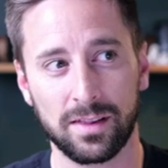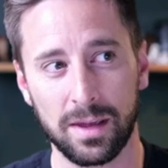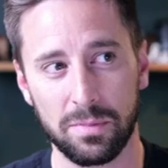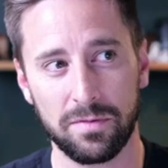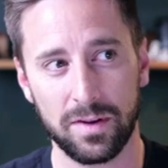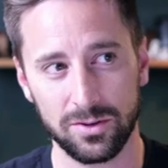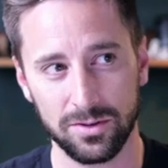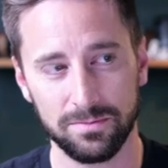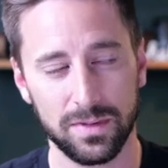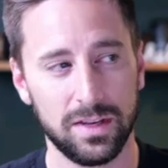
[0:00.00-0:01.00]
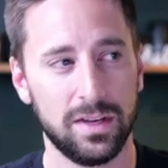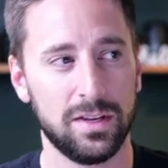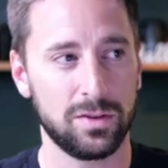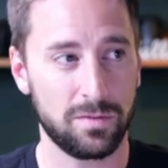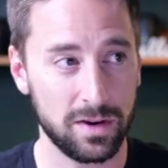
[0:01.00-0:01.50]
clamp function.
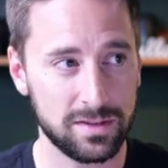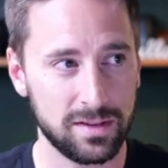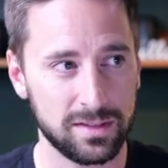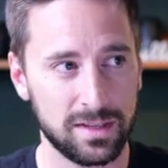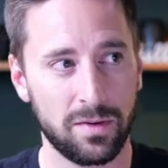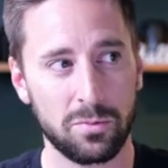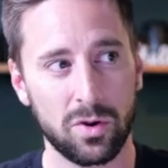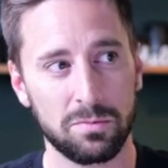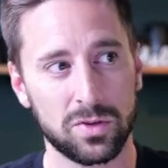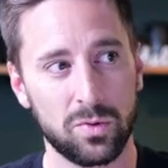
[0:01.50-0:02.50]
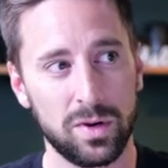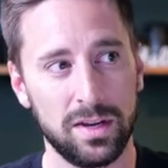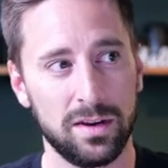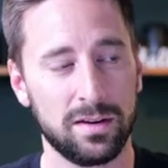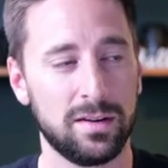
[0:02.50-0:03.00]
So for instance, if I'm going between
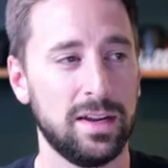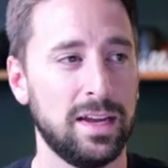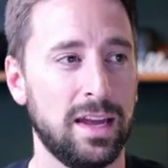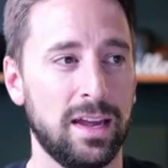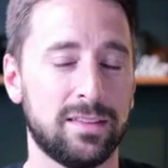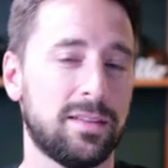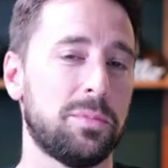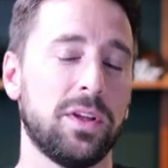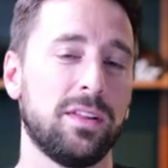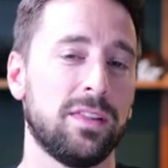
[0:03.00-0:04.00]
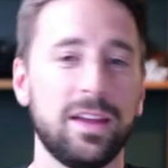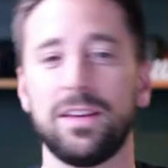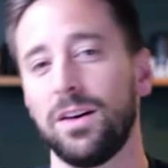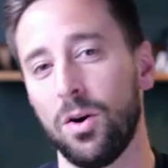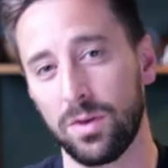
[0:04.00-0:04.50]
here and something
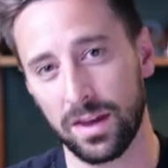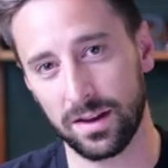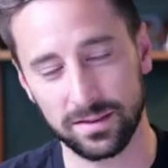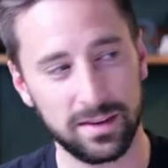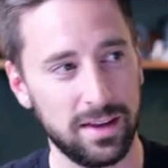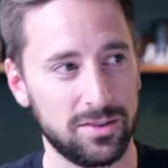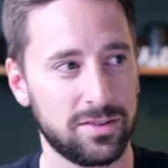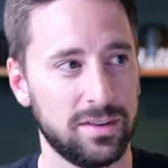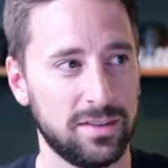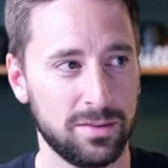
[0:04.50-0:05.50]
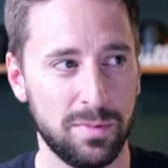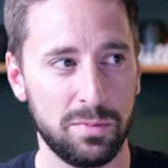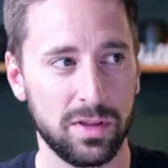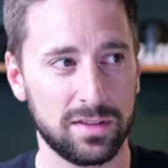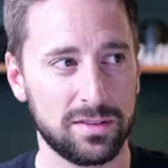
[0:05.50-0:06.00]
like OKLCH, so
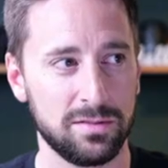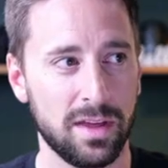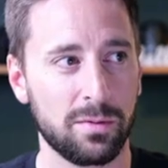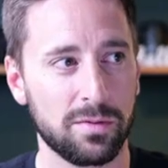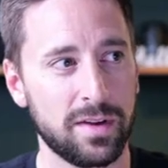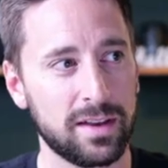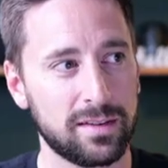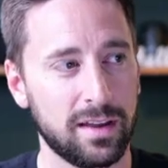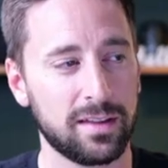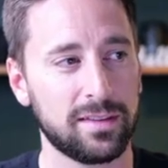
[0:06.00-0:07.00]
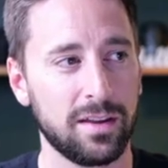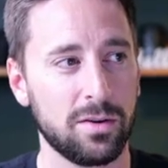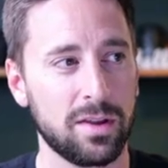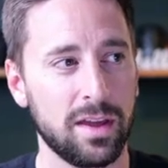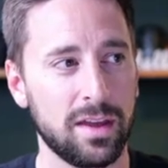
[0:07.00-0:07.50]
maybe let's do that real fast. I could say
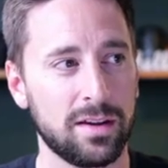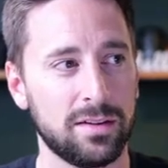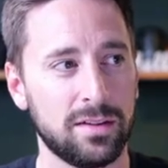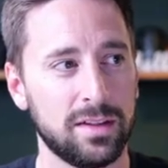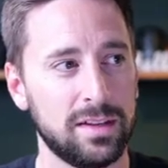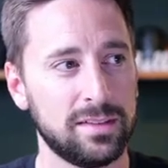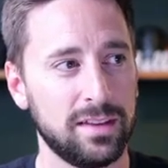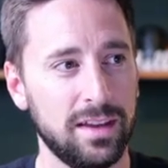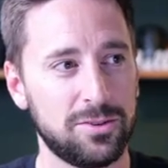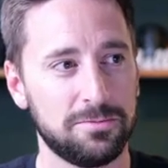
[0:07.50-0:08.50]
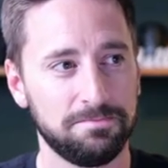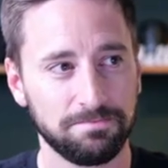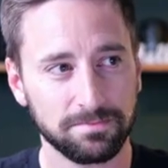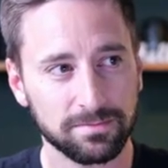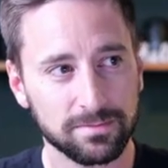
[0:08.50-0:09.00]
OKLCH.
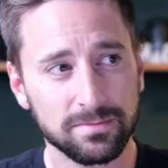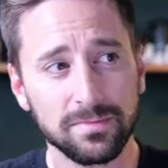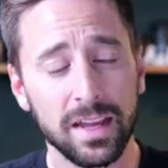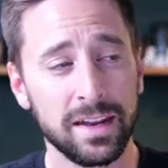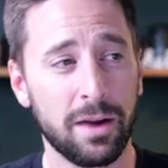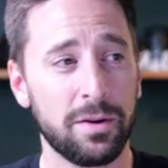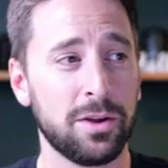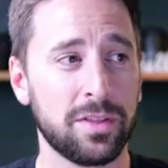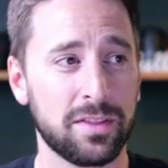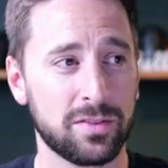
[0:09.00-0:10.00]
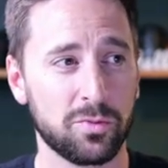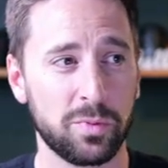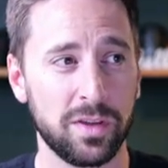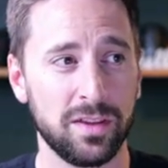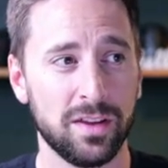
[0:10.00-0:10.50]
Now I know that this will
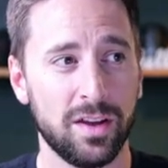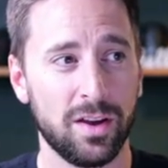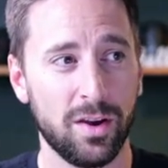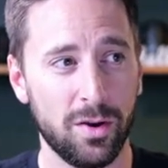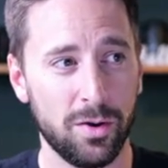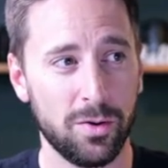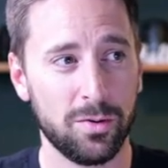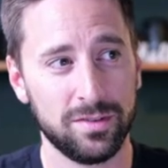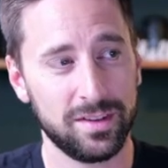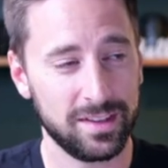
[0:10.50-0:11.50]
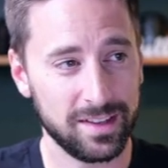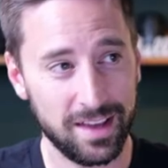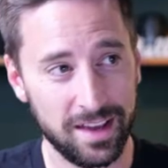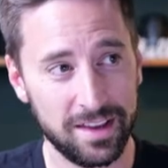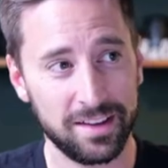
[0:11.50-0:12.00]
be
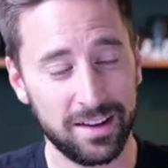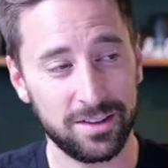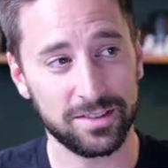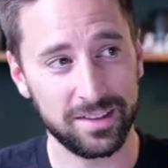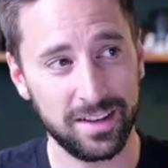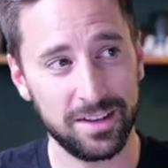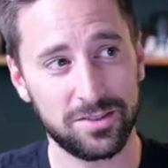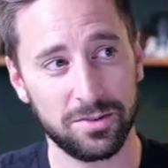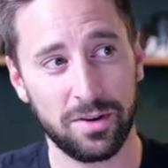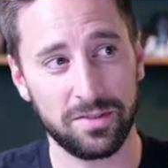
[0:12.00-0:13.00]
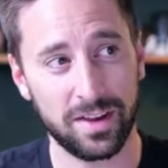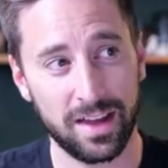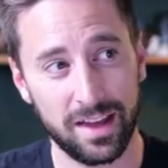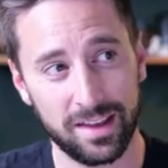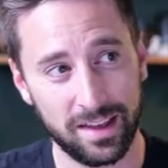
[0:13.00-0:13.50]
OKLCH, so I've
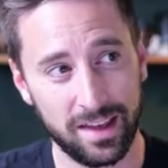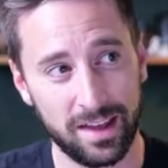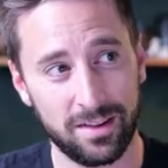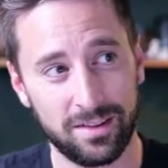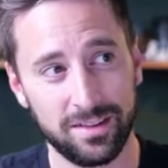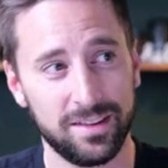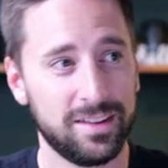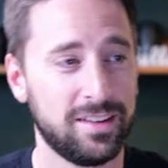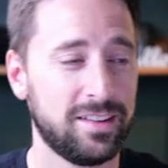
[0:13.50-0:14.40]
got L,